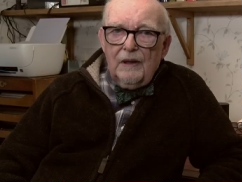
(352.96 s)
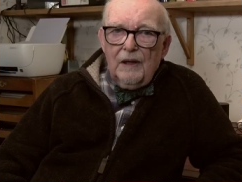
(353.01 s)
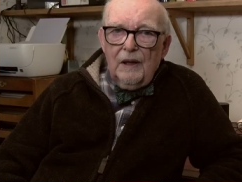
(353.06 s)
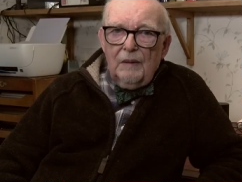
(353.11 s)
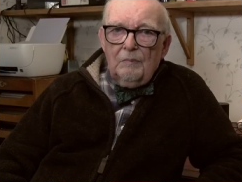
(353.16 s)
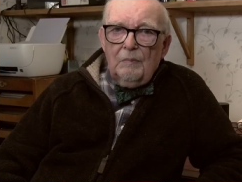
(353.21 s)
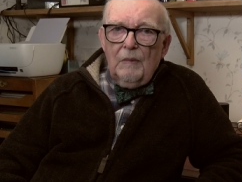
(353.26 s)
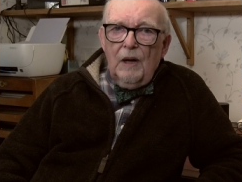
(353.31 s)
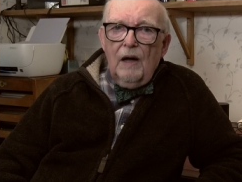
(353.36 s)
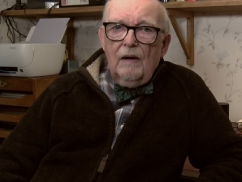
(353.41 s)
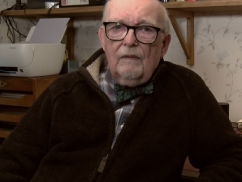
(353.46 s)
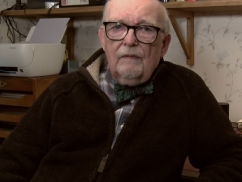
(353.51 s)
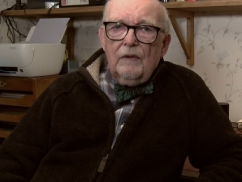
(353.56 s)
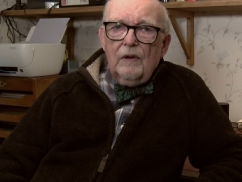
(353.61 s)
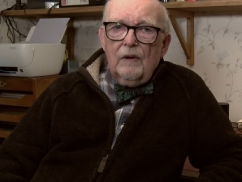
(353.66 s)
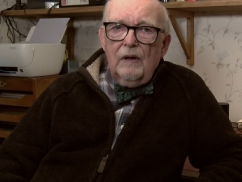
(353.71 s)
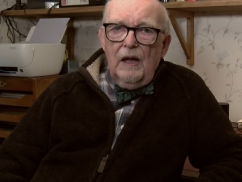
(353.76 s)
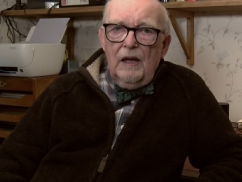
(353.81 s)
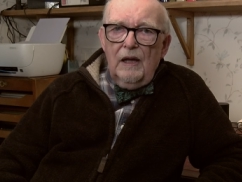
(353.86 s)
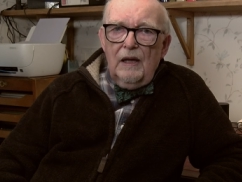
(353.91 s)
and
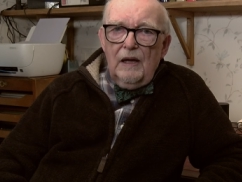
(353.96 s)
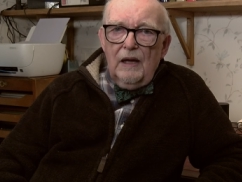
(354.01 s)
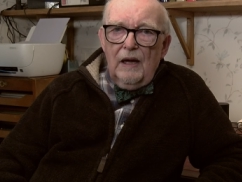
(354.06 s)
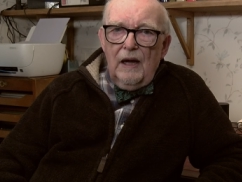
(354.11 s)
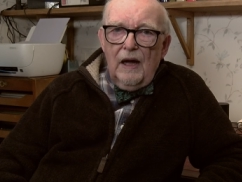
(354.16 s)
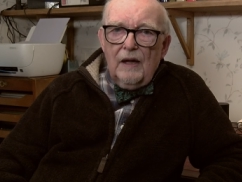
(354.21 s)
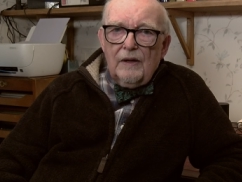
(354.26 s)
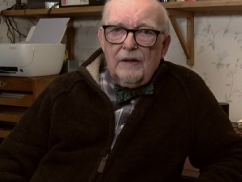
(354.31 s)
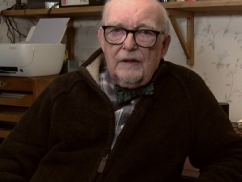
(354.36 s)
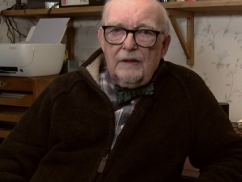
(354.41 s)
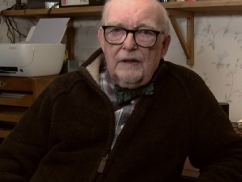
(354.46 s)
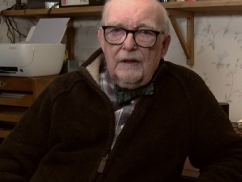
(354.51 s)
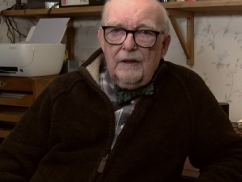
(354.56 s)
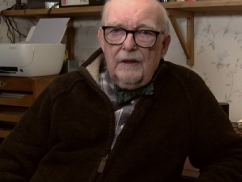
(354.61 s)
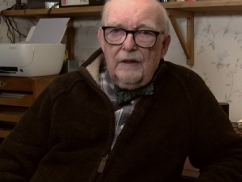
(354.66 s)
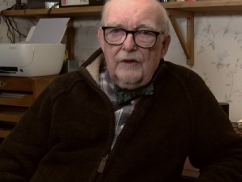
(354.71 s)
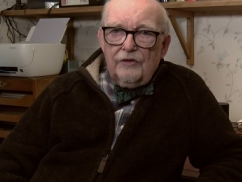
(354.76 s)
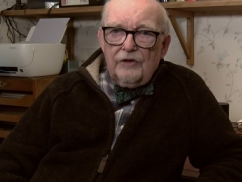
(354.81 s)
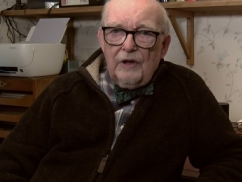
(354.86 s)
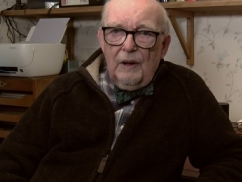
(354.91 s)
marvel, as
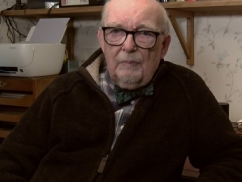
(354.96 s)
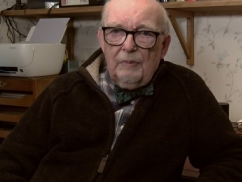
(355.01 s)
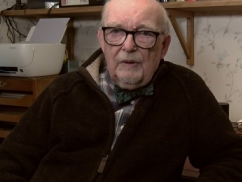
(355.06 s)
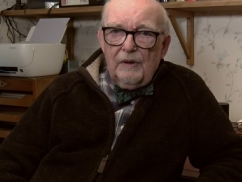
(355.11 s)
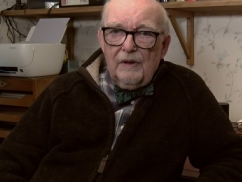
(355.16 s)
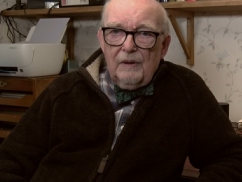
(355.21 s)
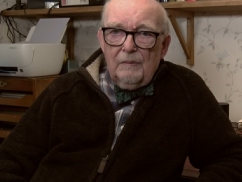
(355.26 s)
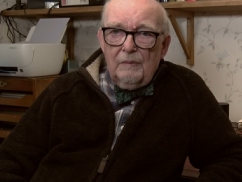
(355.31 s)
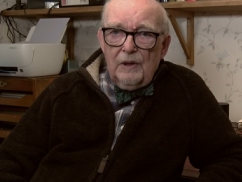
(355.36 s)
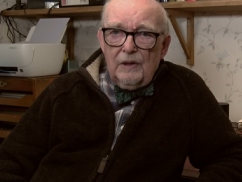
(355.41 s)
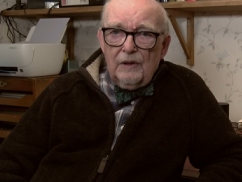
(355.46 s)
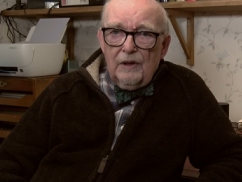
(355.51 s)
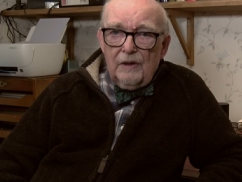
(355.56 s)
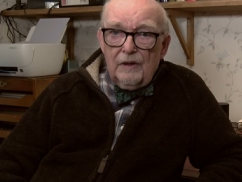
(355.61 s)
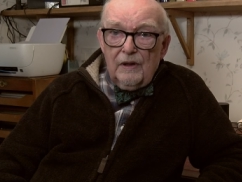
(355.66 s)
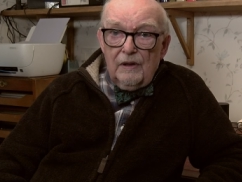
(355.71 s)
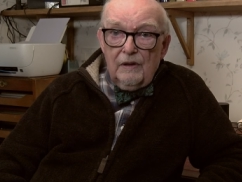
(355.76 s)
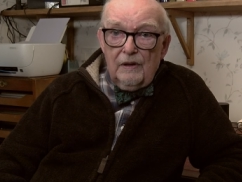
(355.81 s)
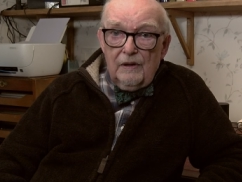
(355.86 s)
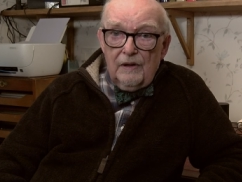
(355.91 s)
did the shepherds among
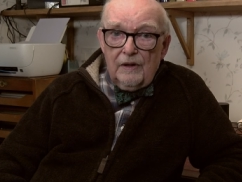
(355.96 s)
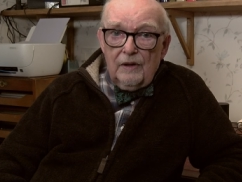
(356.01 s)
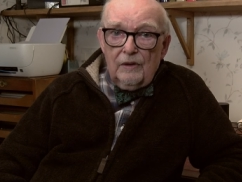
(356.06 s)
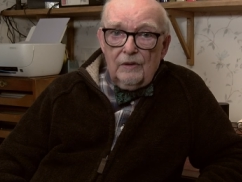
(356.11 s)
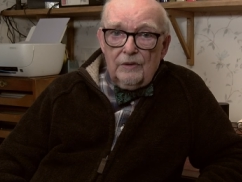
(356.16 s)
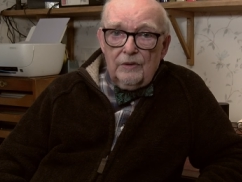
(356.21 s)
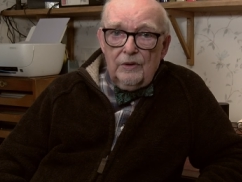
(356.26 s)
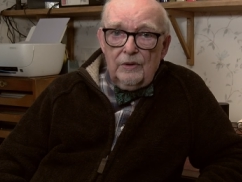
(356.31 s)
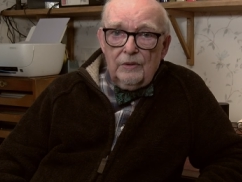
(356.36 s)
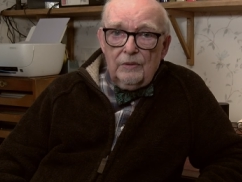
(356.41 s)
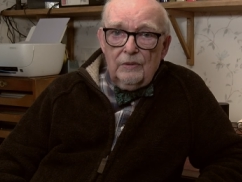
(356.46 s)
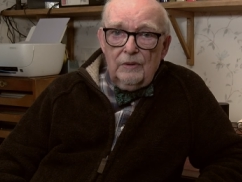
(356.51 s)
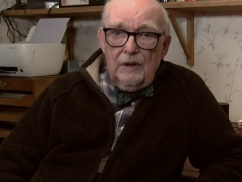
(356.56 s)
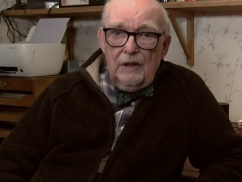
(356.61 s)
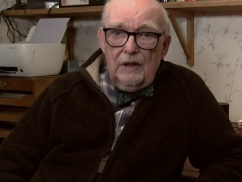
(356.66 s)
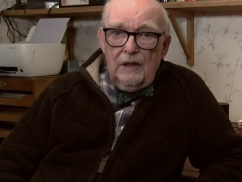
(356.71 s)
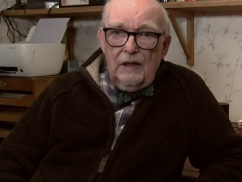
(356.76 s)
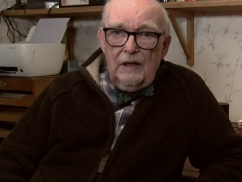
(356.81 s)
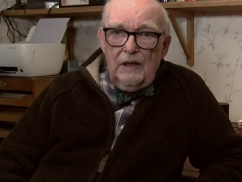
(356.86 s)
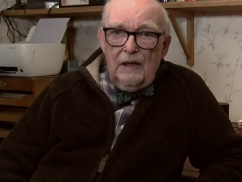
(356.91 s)
us still do,
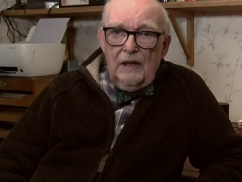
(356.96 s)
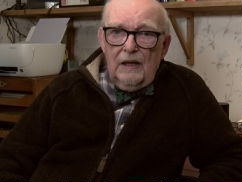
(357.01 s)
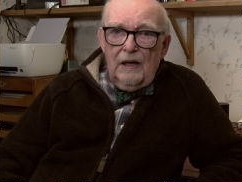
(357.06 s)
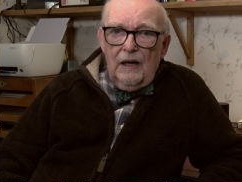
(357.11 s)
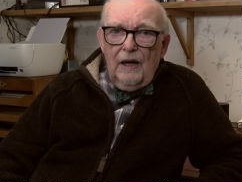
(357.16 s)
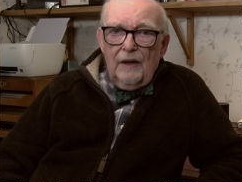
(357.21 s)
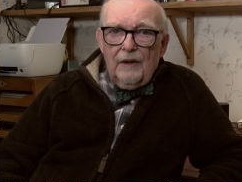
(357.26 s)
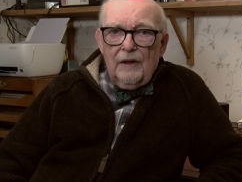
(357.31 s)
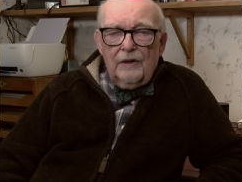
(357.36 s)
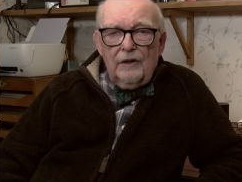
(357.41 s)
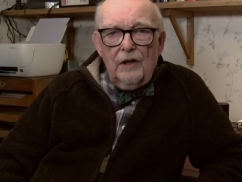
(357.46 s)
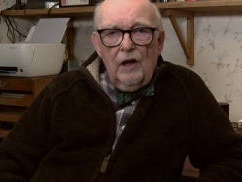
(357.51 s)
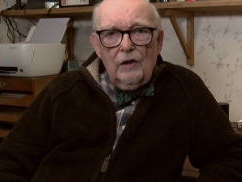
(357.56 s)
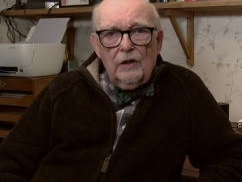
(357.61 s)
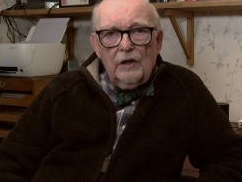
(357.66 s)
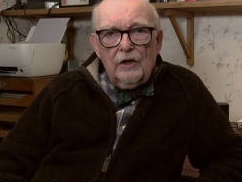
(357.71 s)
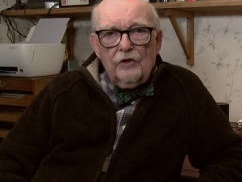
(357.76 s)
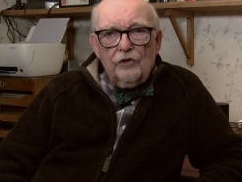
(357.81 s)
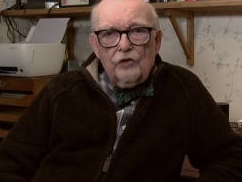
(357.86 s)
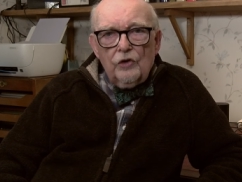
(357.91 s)
at the
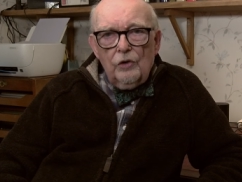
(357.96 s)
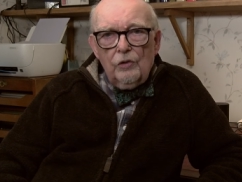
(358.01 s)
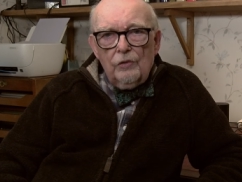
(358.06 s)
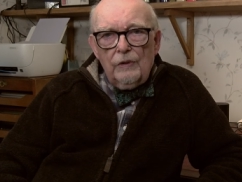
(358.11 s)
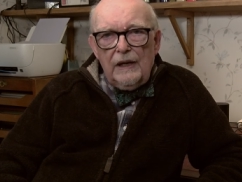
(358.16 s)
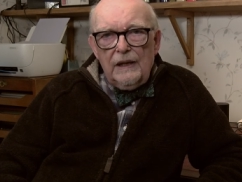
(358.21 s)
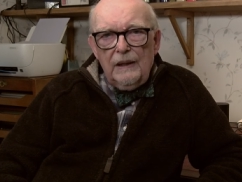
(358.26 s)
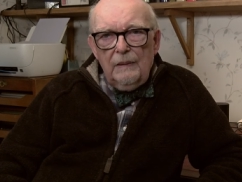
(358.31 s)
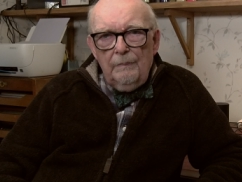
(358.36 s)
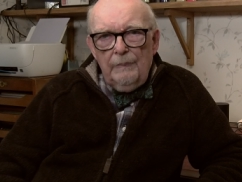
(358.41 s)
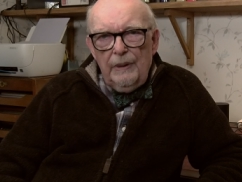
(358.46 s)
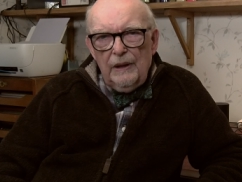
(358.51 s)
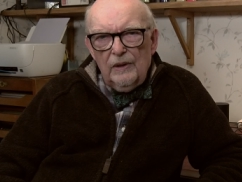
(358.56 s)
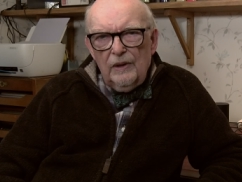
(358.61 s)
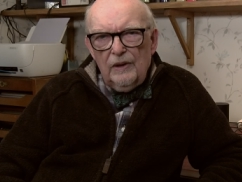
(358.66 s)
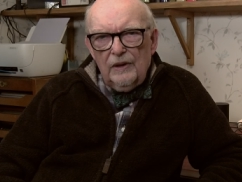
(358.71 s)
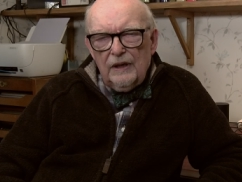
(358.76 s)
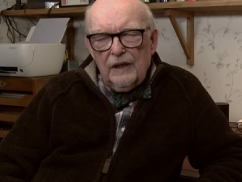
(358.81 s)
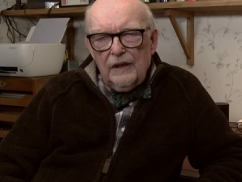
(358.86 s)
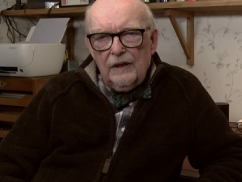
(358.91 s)
knowledge already
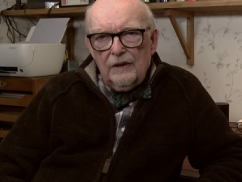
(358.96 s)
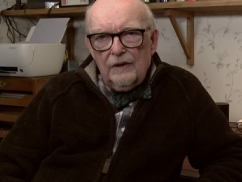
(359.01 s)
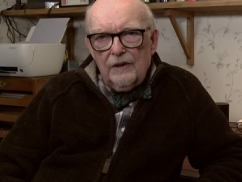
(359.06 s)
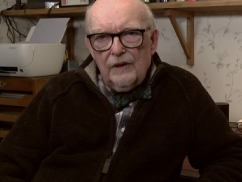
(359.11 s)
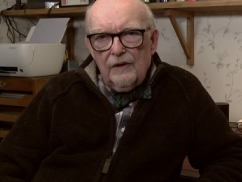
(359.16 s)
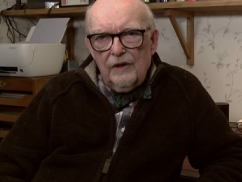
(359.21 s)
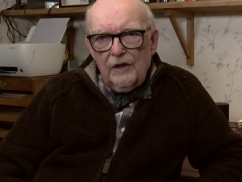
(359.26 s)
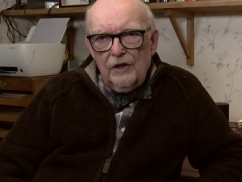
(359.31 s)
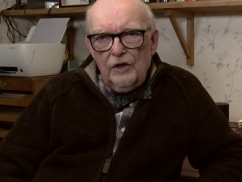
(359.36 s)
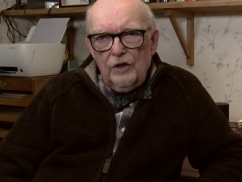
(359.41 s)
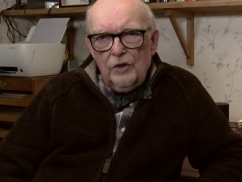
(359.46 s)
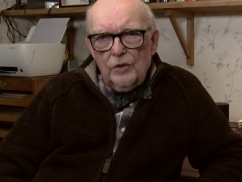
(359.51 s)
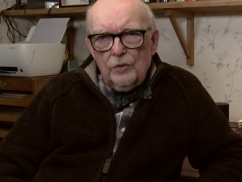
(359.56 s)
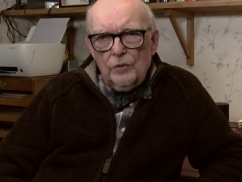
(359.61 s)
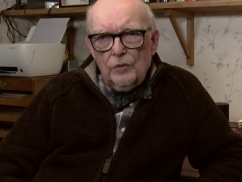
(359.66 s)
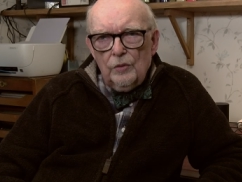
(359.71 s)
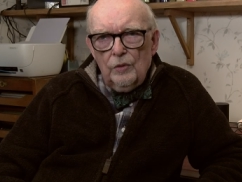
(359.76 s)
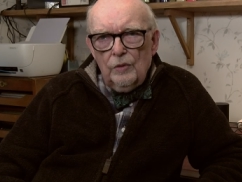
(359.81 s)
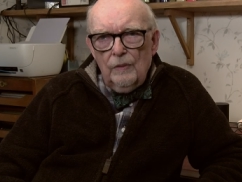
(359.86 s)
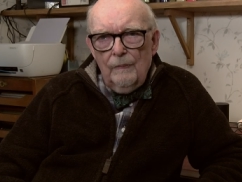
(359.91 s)
built into the
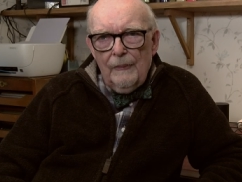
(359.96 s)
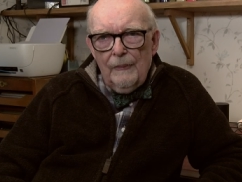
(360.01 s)
ewe,